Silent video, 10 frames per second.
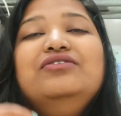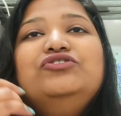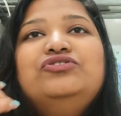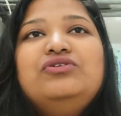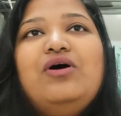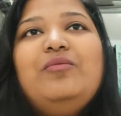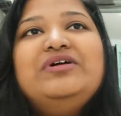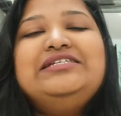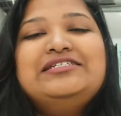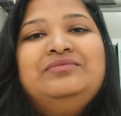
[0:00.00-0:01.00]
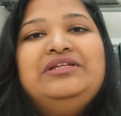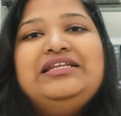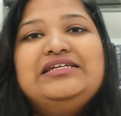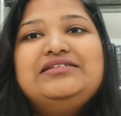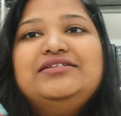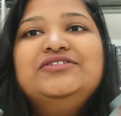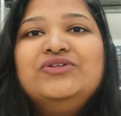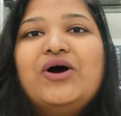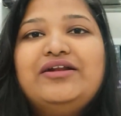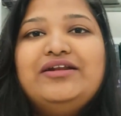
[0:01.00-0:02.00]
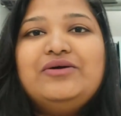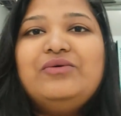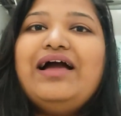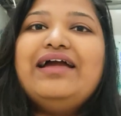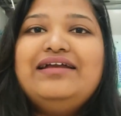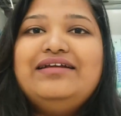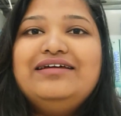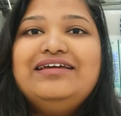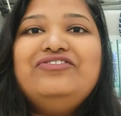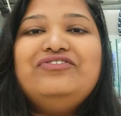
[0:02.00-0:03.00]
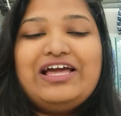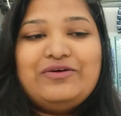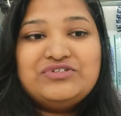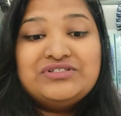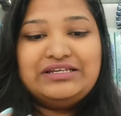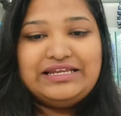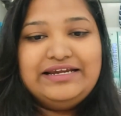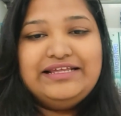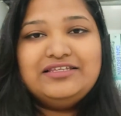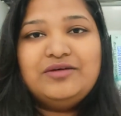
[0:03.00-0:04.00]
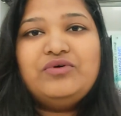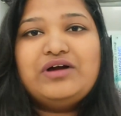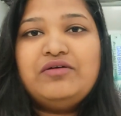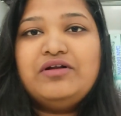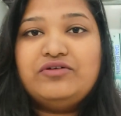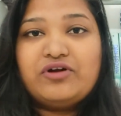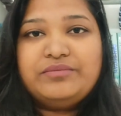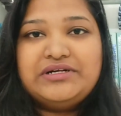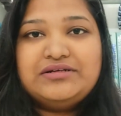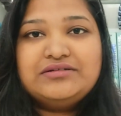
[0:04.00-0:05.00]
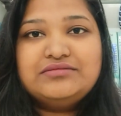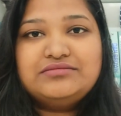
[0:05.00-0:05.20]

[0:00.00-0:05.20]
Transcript: So much explanation is not required. If I was reading the book, I would have dropped it.